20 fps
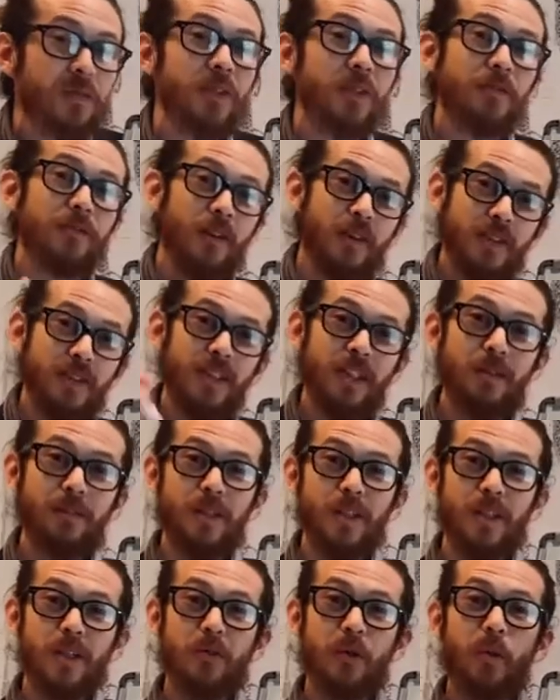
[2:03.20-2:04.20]
The first thing
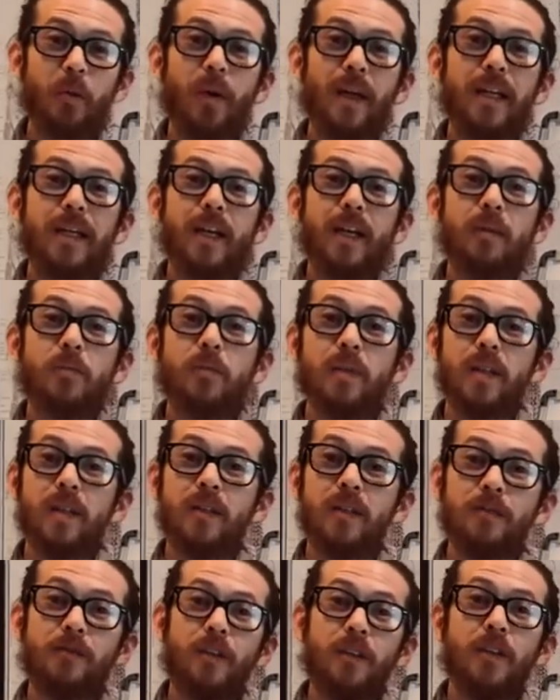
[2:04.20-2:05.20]
we do when we wake up
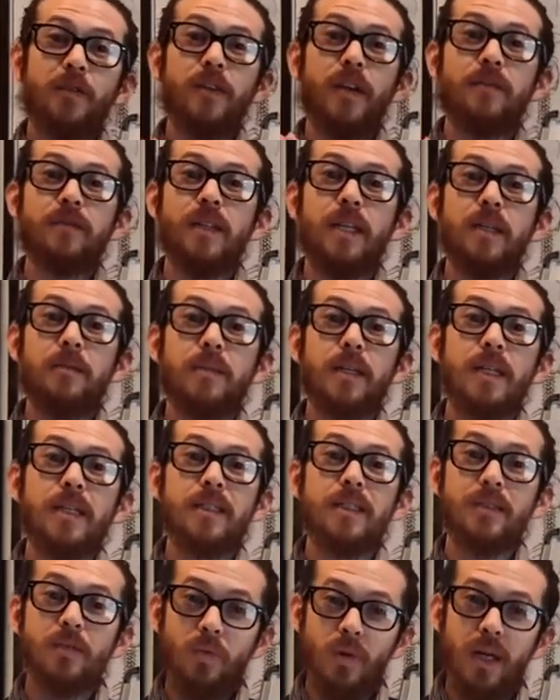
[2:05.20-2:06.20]
within the first 15
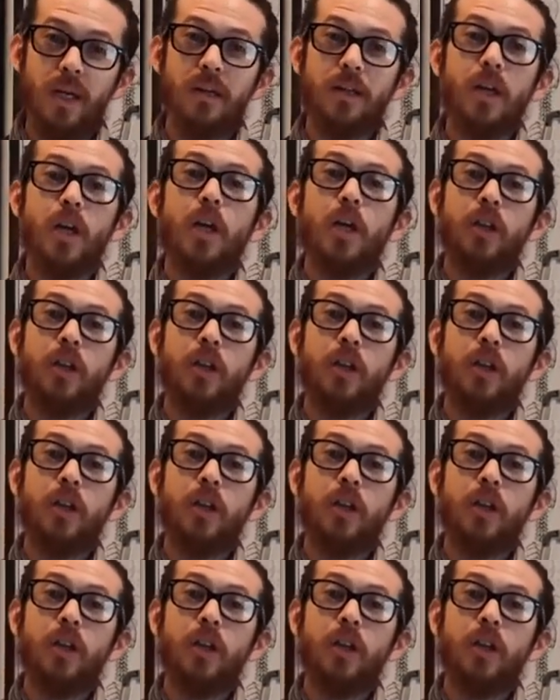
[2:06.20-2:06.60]
minutes is what?